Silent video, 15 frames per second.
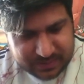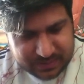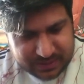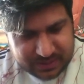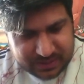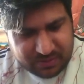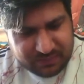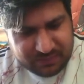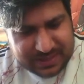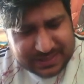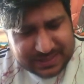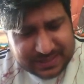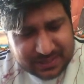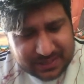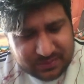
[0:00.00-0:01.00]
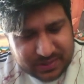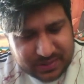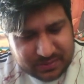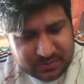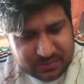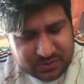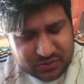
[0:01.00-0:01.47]
You don't really need
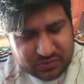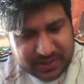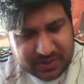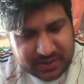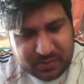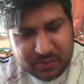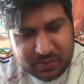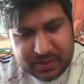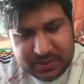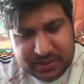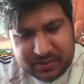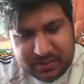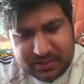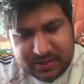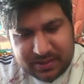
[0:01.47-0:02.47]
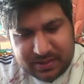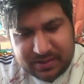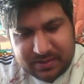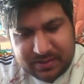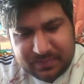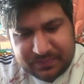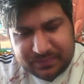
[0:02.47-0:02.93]
Critical Strike
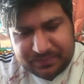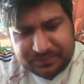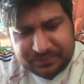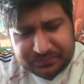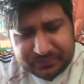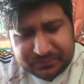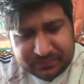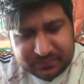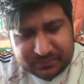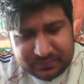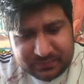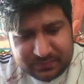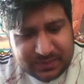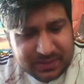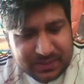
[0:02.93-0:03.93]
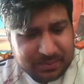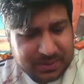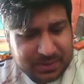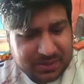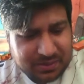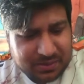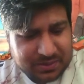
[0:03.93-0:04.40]
1
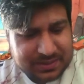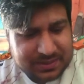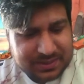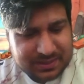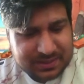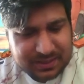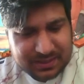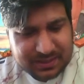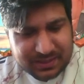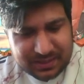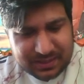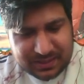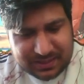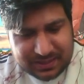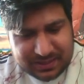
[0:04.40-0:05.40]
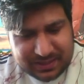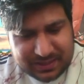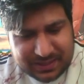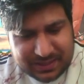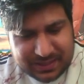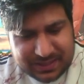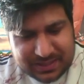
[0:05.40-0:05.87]
because
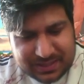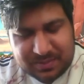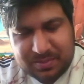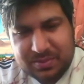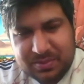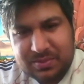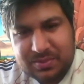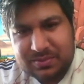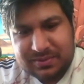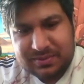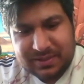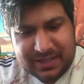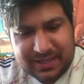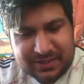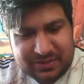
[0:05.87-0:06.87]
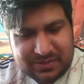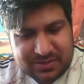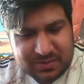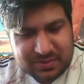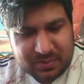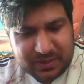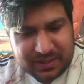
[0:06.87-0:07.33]
it's a support and you
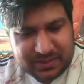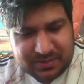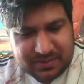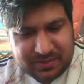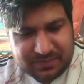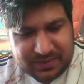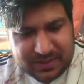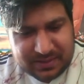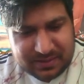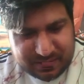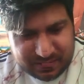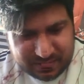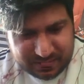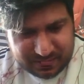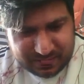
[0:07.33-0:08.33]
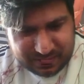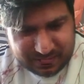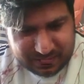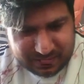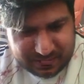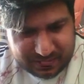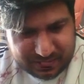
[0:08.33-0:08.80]
just want it to defend.
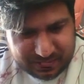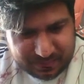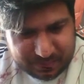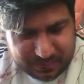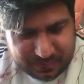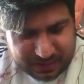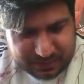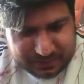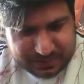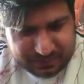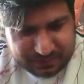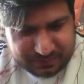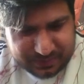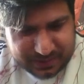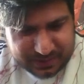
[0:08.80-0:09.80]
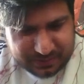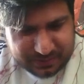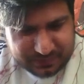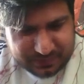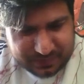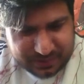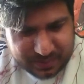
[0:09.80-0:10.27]
I'll definitely go
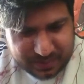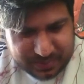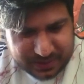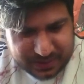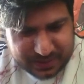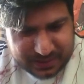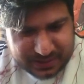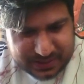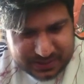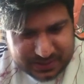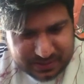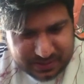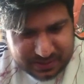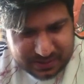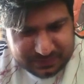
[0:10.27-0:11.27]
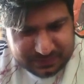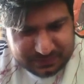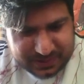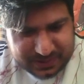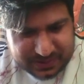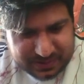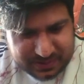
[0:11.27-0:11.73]
for up here Leech Life,
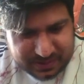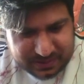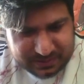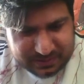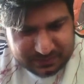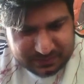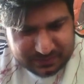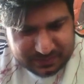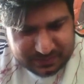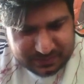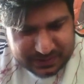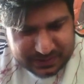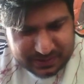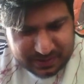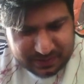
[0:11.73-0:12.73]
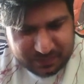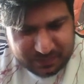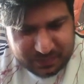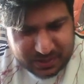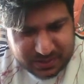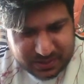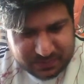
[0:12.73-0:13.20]

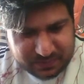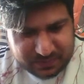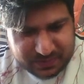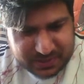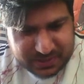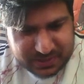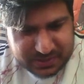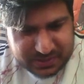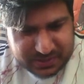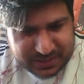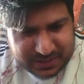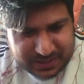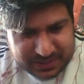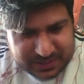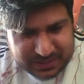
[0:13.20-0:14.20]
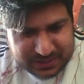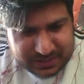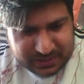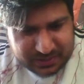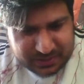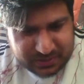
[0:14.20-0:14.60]
move gauge refresh, Catalytic